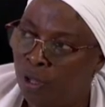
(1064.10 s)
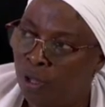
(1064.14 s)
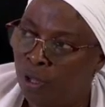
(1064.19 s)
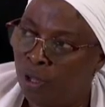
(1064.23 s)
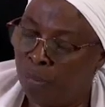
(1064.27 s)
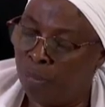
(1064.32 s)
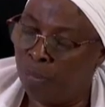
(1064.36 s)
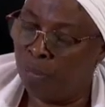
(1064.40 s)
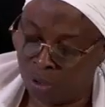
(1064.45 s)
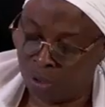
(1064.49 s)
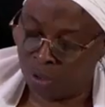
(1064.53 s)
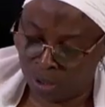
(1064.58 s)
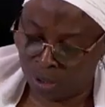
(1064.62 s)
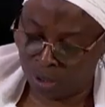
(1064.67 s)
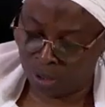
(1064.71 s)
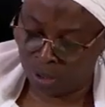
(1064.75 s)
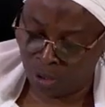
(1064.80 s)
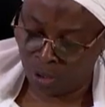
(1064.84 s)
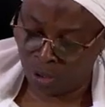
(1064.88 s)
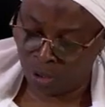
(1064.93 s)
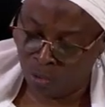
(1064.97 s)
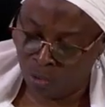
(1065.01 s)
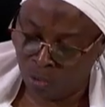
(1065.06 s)
But
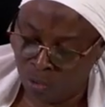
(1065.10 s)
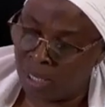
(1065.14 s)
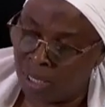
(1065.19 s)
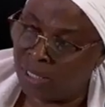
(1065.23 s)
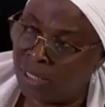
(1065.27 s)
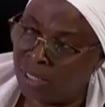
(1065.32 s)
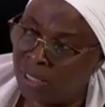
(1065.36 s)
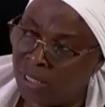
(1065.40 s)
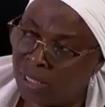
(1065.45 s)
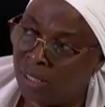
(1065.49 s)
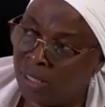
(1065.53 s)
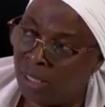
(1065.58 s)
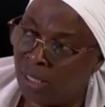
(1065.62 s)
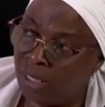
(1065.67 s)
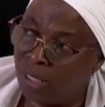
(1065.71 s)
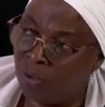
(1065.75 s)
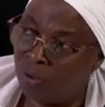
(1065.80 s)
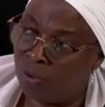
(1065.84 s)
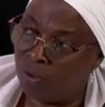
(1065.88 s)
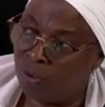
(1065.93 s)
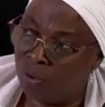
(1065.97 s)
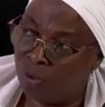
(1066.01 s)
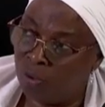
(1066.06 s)
you as the
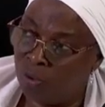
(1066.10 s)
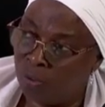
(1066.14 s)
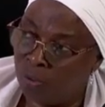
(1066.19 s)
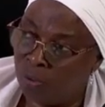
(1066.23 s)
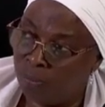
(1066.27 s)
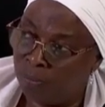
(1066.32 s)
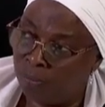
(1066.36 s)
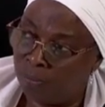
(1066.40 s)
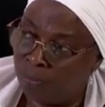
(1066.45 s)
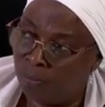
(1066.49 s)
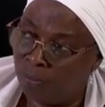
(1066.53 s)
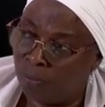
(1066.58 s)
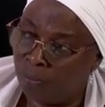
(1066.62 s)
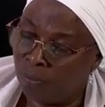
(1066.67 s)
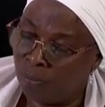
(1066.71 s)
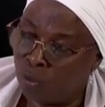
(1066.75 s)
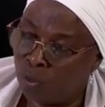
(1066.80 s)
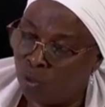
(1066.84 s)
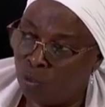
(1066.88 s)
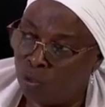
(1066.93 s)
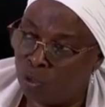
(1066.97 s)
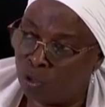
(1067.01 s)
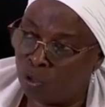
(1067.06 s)
CEO
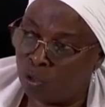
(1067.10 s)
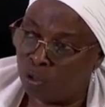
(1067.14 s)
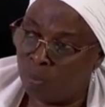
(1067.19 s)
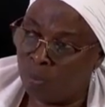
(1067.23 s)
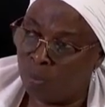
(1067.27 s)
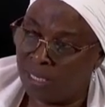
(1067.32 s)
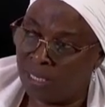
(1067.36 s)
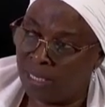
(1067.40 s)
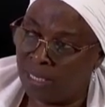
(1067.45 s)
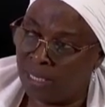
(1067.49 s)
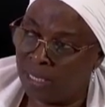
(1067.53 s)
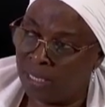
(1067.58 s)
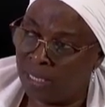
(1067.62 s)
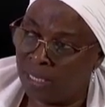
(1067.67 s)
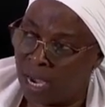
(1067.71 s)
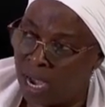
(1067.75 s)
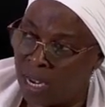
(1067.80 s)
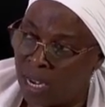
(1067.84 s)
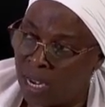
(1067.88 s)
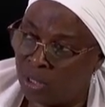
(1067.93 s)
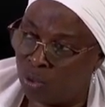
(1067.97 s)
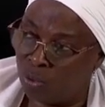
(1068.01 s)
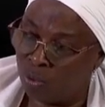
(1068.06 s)
was committing the
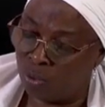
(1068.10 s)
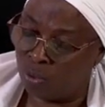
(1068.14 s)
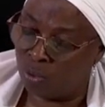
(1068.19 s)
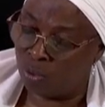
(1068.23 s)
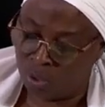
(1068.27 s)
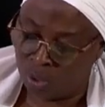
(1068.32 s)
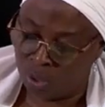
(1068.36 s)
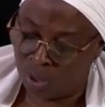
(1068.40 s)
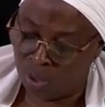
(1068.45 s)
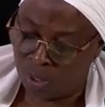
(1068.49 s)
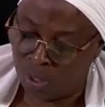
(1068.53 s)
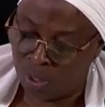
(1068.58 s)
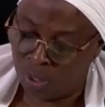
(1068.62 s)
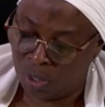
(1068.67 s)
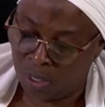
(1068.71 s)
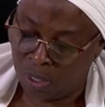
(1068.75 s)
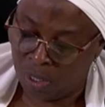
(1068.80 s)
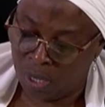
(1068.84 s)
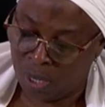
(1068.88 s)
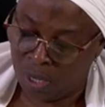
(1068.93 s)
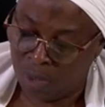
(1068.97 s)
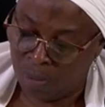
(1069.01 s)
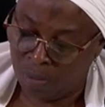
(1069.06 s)
council
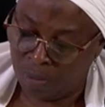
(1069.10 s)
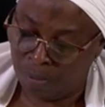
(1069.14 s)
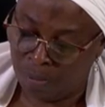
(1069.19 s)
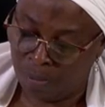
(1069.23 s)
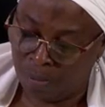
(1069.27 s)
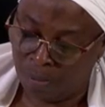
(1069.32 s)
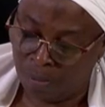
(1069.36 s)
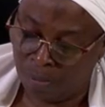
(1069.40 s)
in